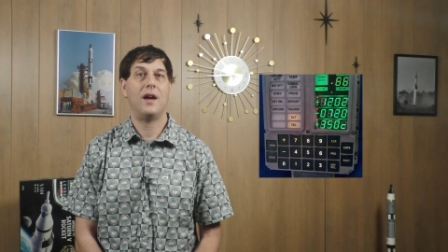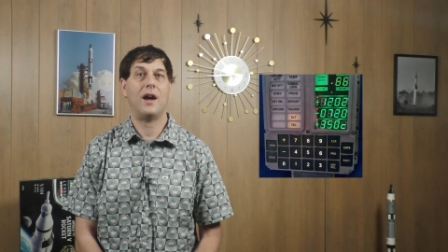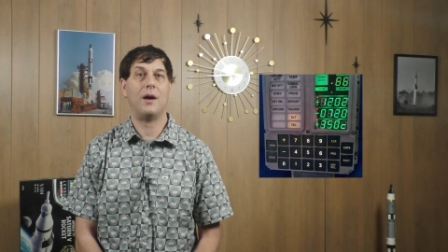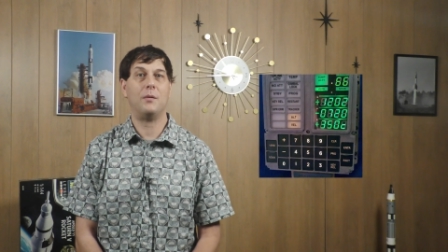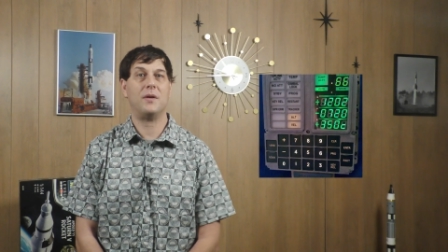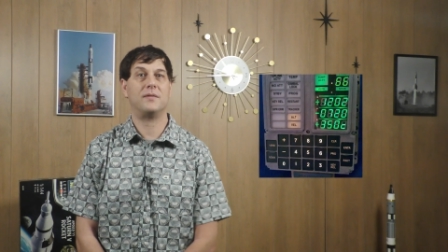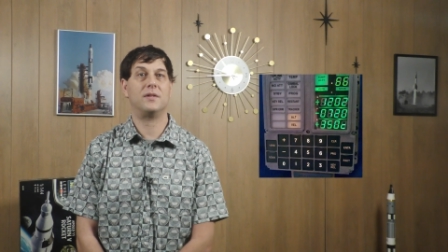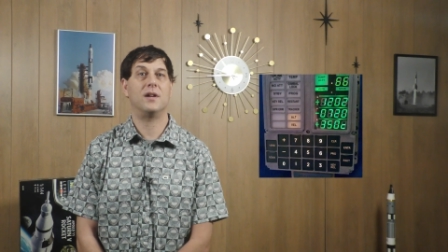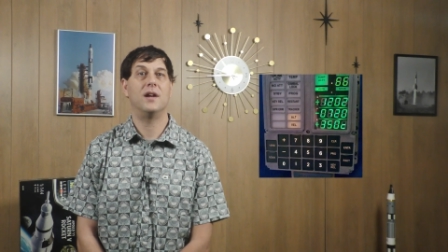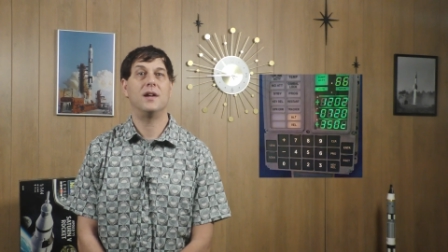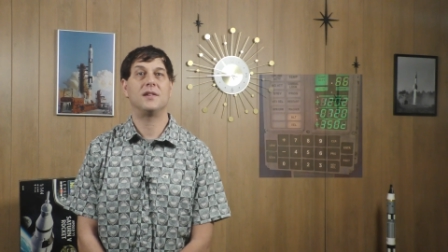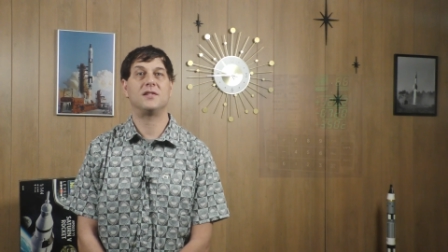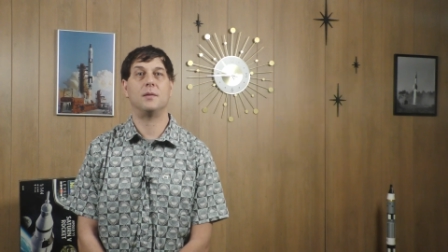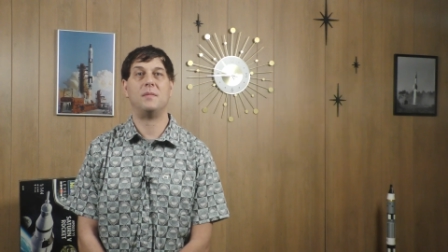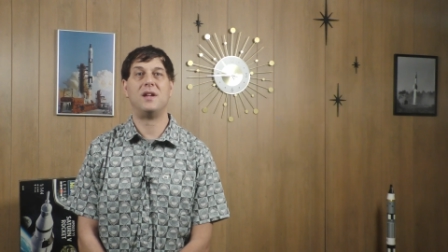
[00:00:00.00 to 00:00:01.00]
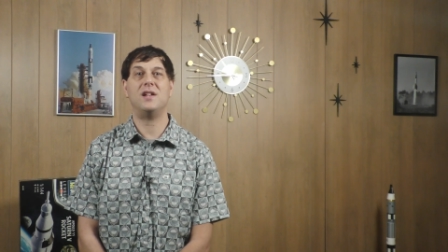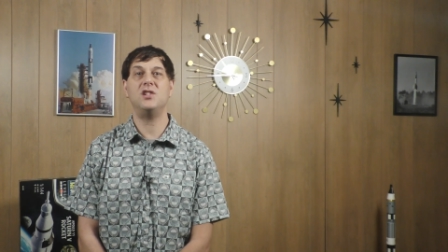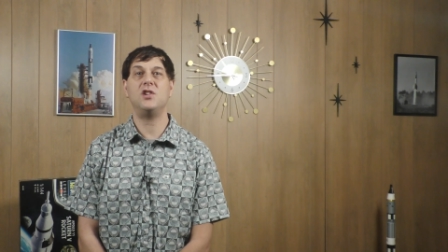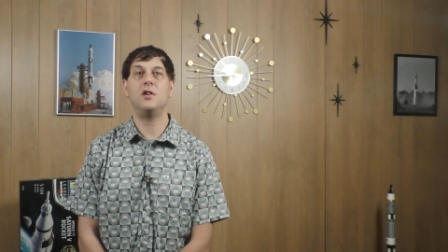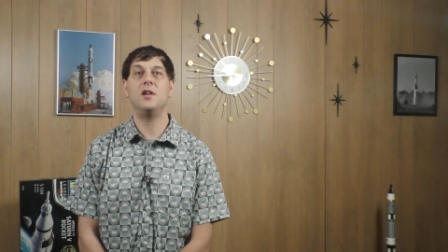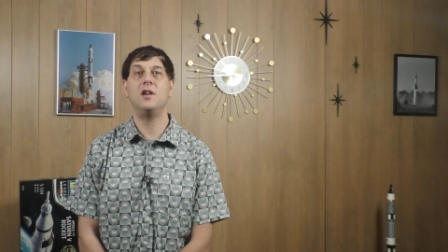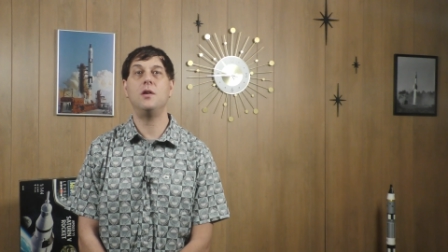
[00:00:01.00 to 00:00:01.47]
however, some
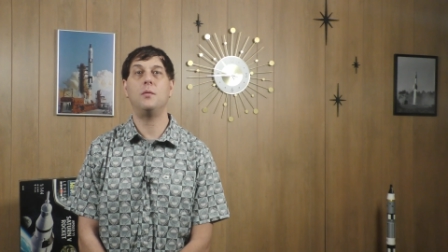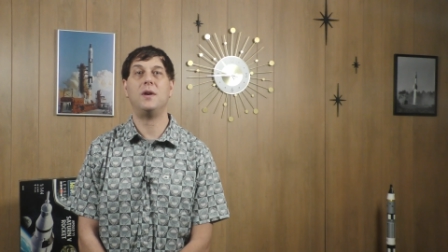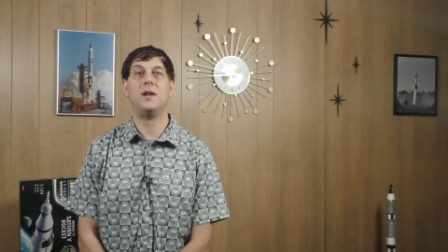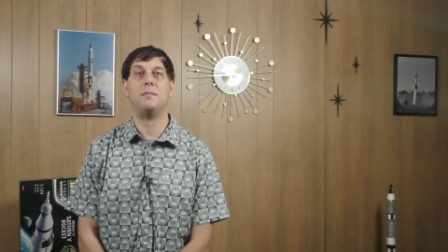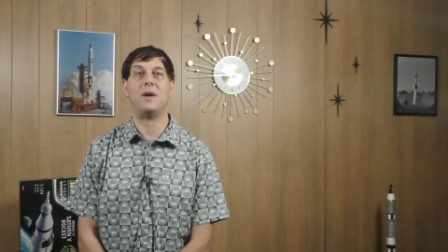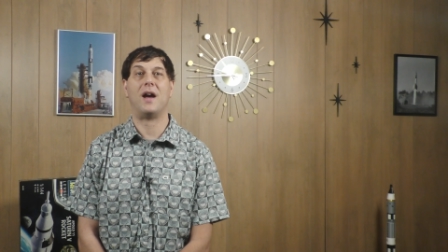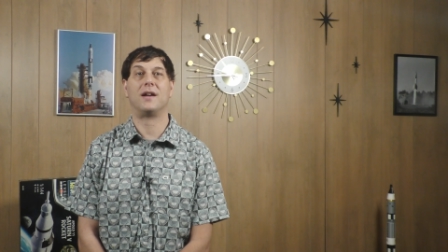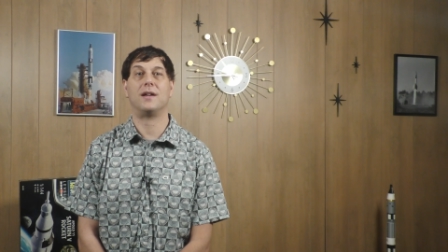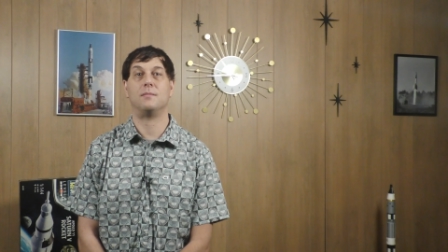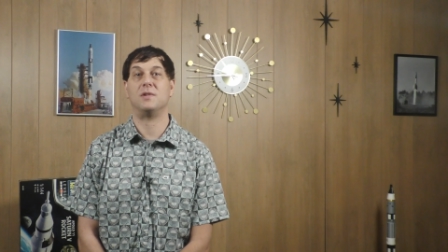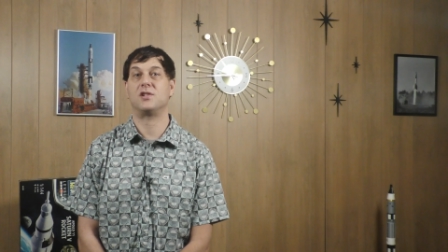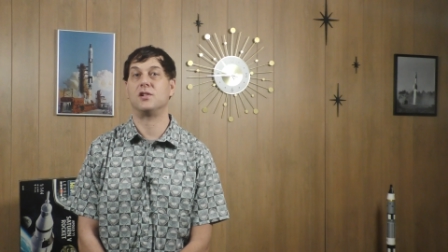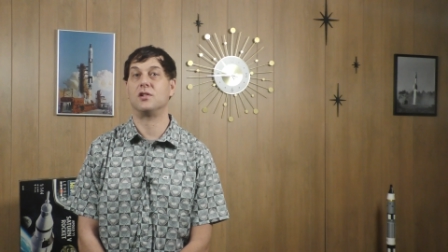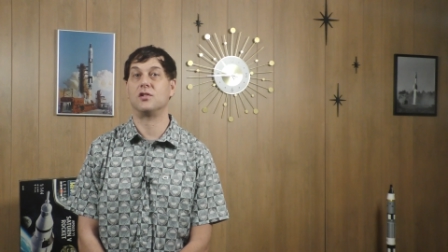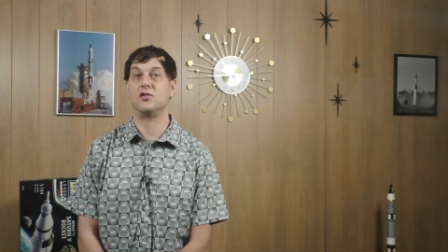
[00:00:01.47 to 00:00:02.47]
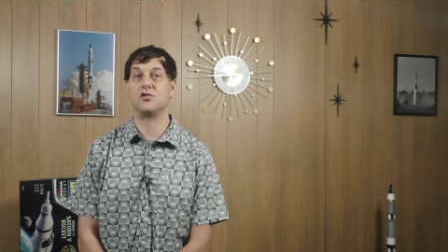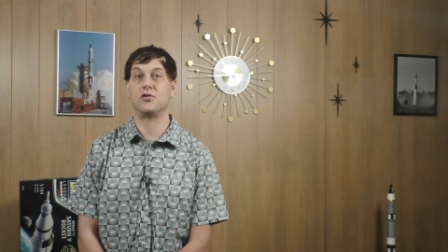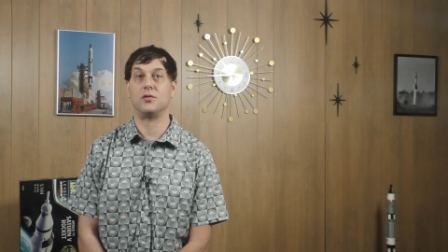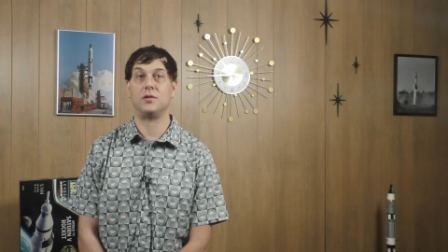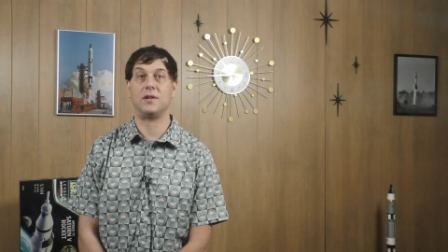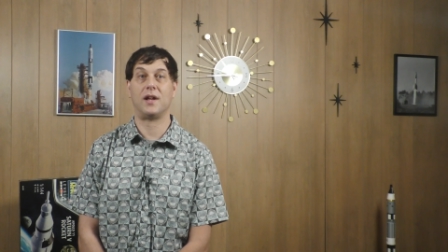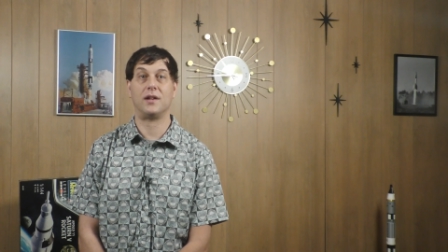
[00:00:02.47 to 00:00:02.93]
ingenuity back at Mission
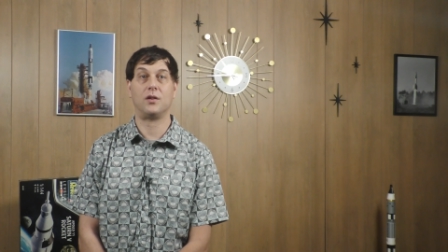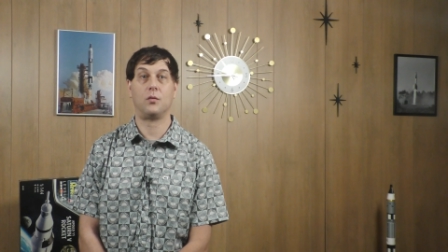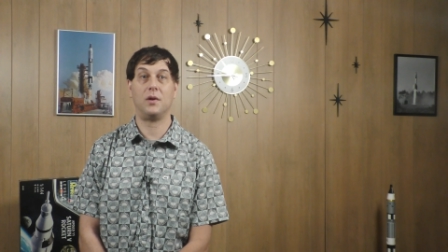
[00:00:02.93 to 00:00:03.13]
Control had